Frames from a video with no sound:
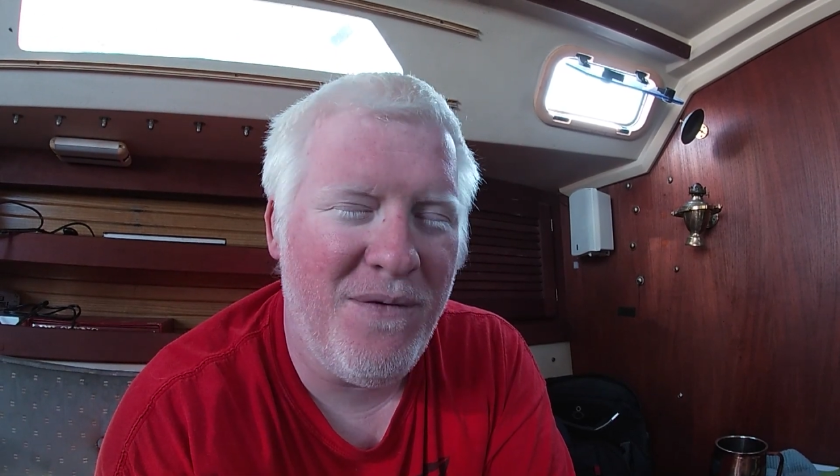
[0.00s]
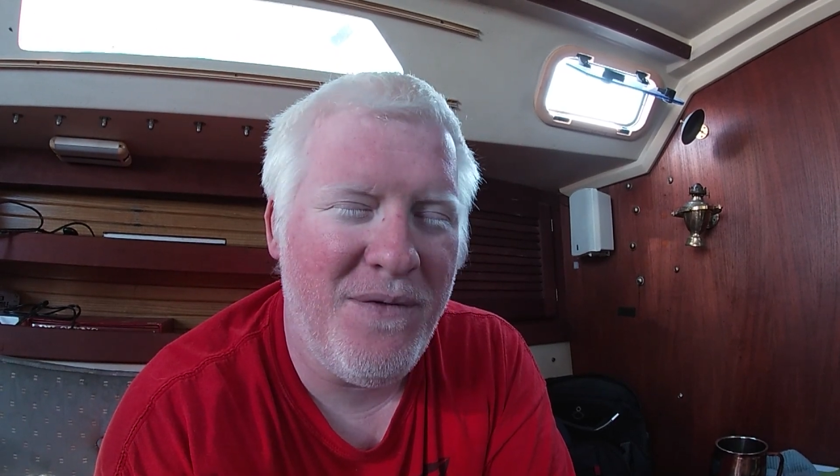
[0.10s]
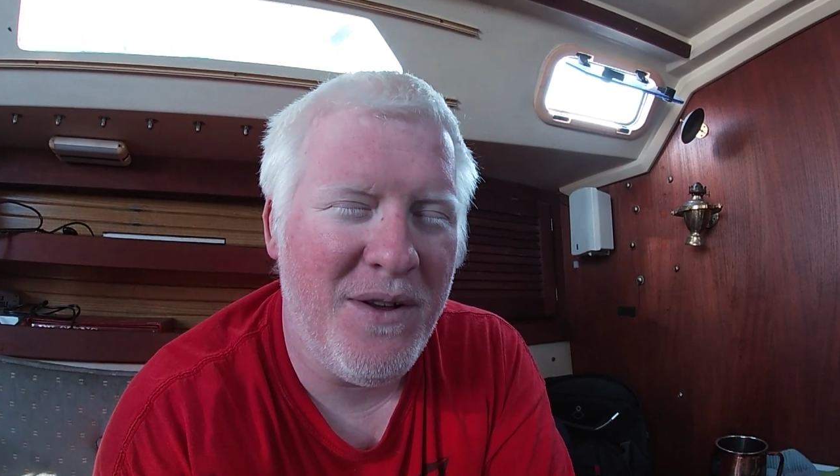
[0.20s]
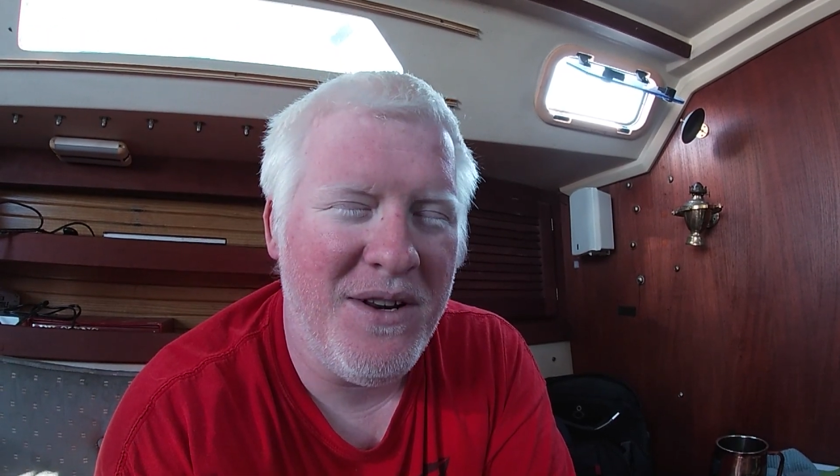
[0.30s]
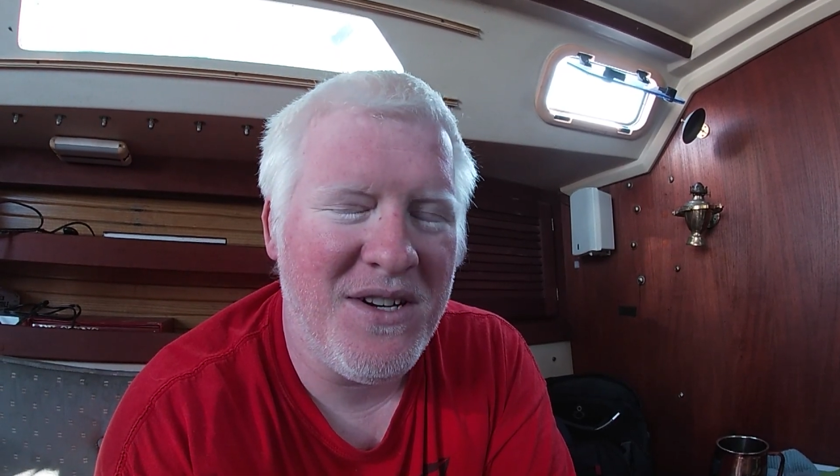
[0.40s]

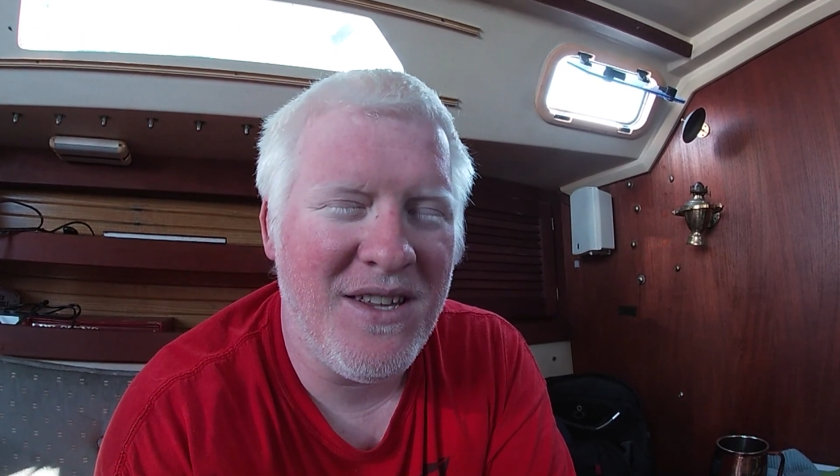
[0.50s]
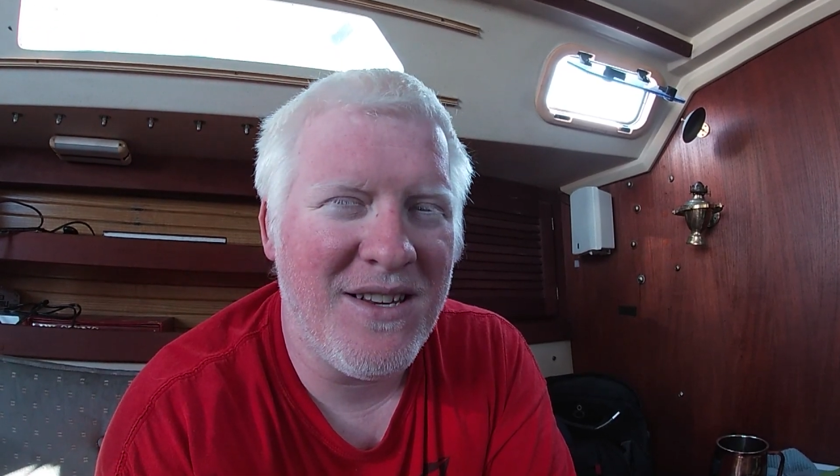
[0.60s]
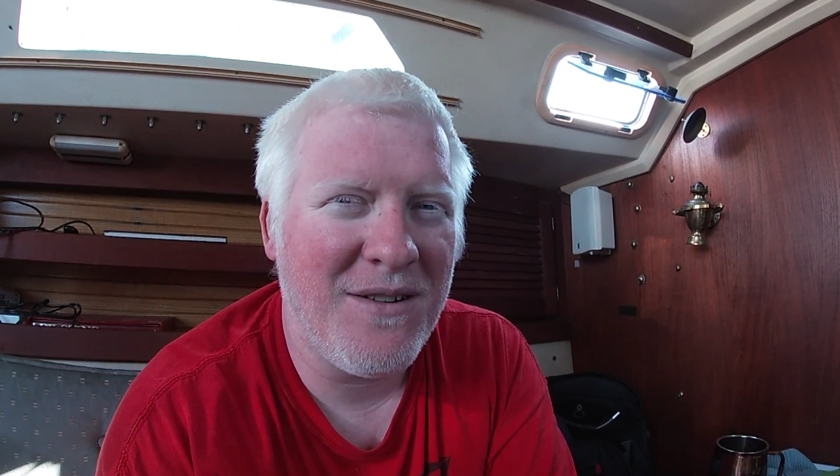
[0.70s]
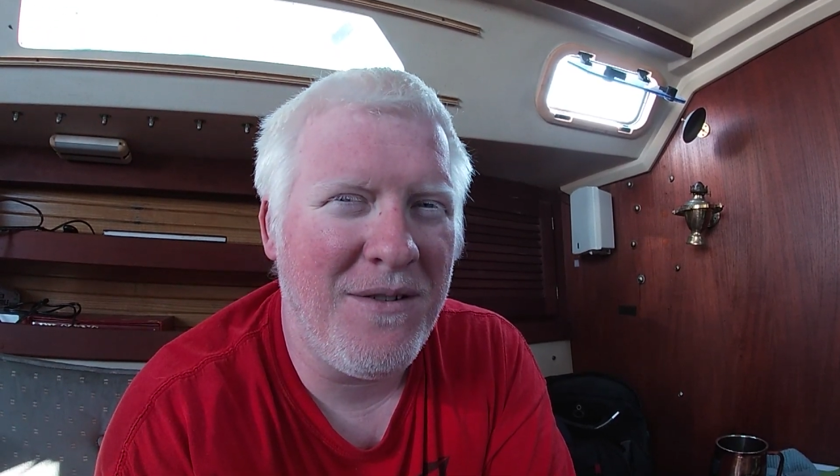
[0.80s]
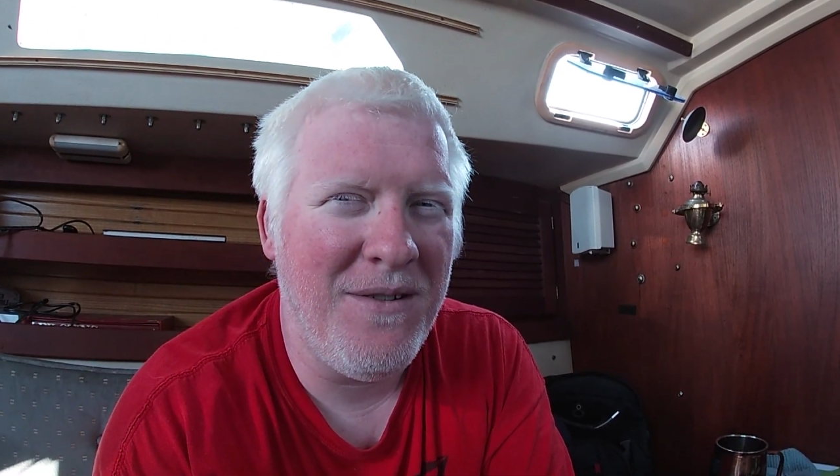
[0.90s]
footage of
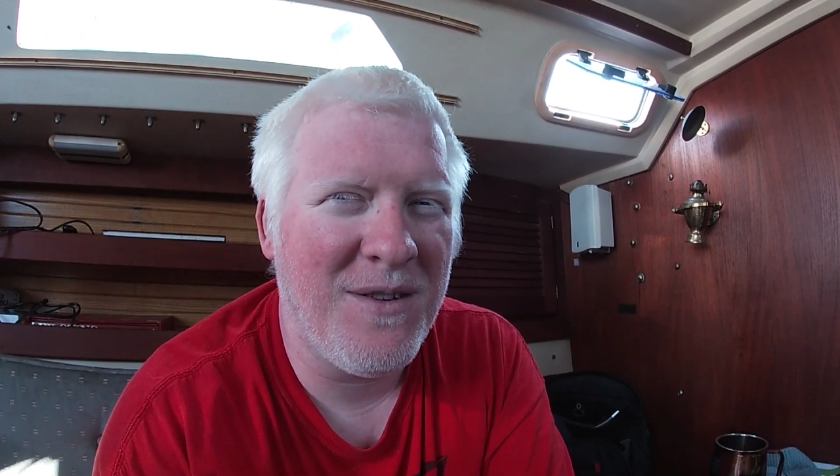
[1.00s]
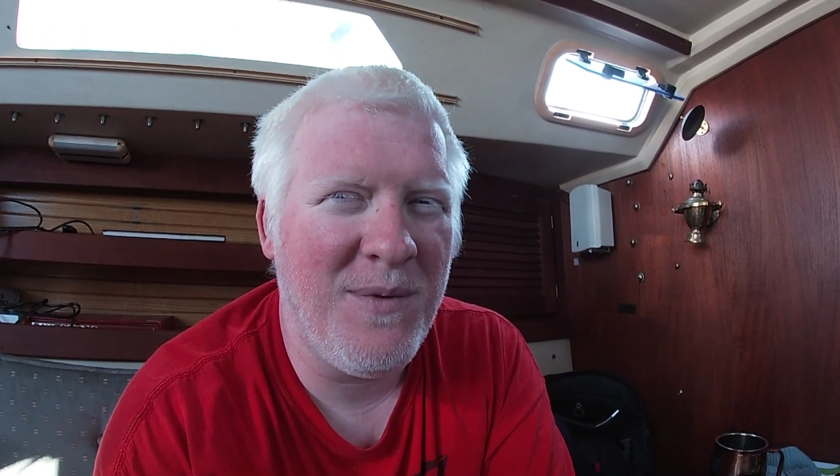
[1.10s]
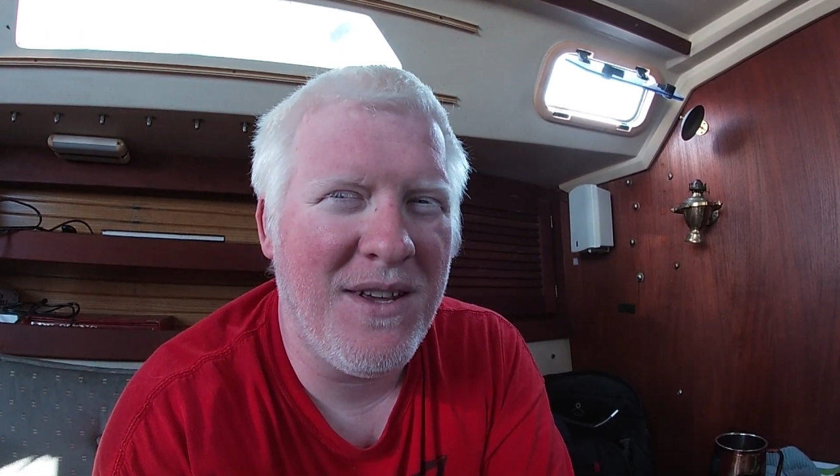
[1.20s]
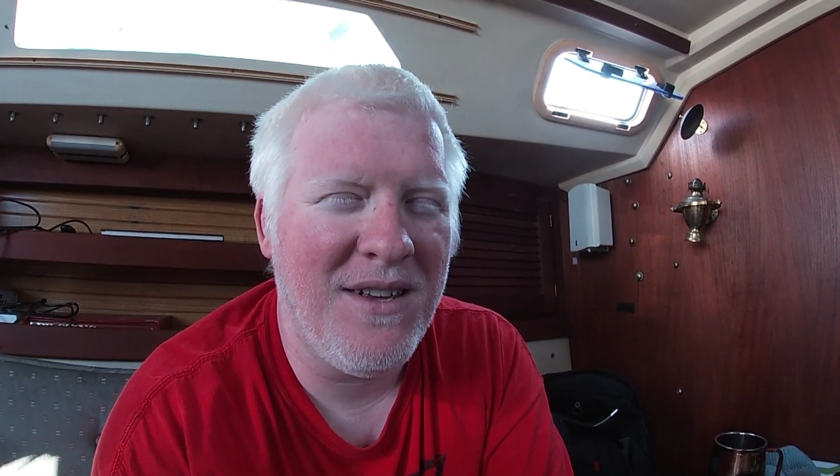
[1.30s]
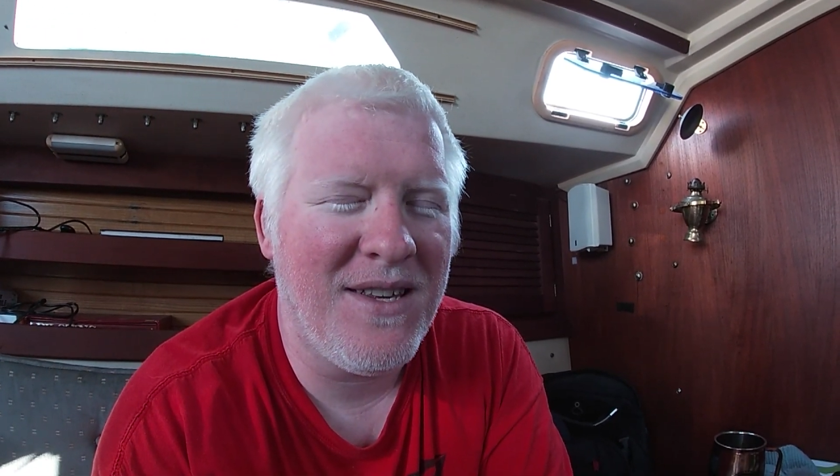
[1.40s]
this cruise
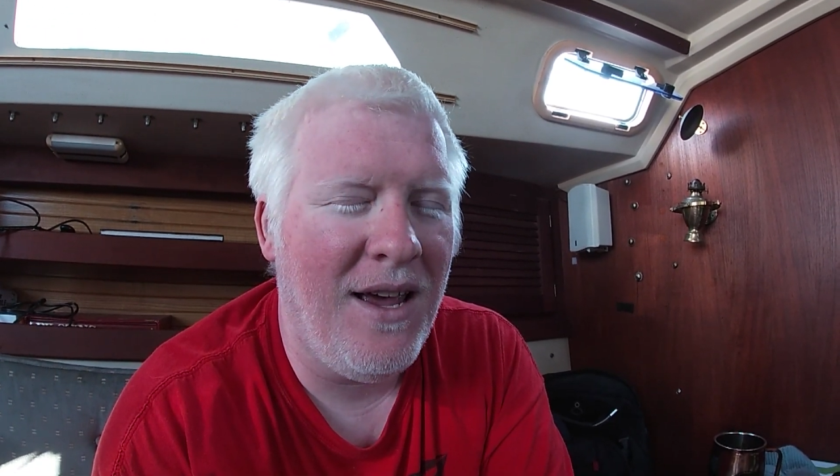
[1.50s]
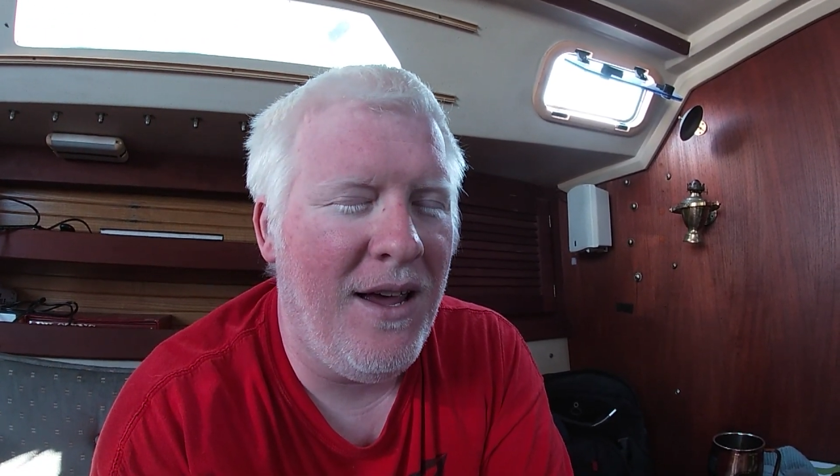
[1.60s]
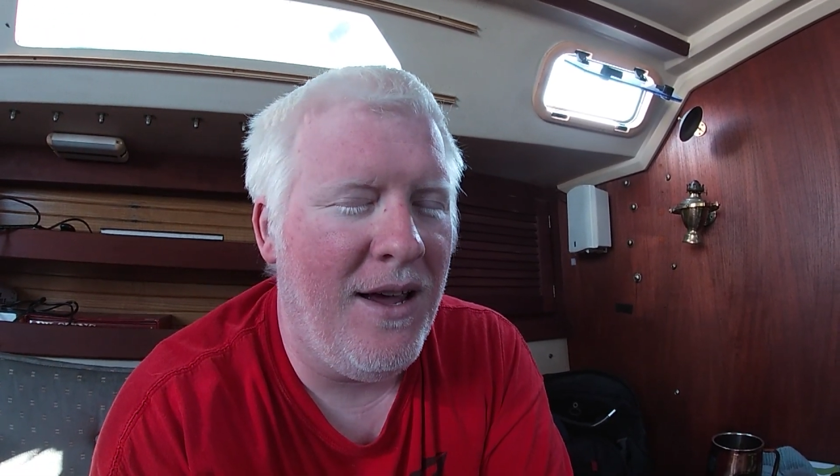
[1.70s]
because,